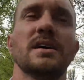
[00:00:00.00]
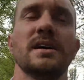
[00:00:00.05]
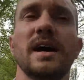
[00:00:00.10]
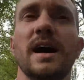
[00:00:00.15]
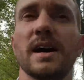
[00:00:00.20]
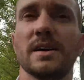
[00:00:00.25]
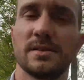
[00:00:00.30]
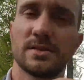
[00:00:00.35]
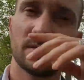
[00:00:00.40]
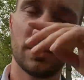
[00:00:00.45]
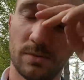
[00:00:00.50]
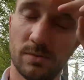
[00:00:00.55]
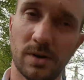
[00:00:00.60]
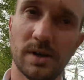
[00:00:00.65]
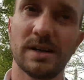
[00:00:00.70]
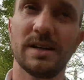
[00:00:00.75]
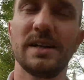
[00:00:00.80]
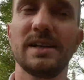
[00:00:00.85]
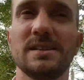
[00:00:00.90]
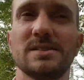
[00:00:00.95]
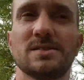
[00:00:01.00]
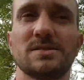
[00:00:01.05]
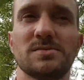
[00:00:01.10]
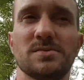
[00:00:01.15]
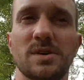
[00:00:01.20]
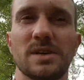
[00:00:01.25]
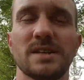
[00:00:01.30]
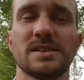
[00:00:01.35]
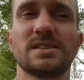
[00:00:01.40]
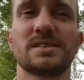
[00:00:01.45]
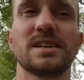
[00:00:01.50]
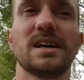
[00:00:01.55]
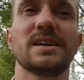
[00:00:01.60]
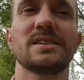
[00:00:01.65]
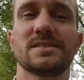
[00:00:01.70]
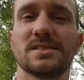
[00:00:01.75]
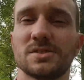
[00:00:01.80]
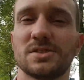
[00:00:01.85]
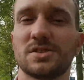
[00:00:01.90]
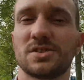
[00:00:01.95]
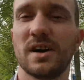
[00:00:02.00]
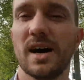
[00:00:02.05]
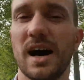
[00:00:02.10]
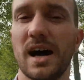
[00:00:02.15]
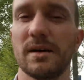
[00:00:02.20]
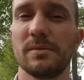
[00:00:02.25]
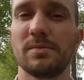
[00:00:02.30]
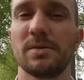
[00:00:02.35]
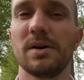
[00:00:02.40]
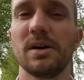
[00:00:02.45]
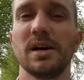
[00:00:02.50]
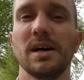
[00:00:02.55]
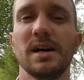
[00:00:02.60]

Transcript: yeah, what it is, what it says, a tribe.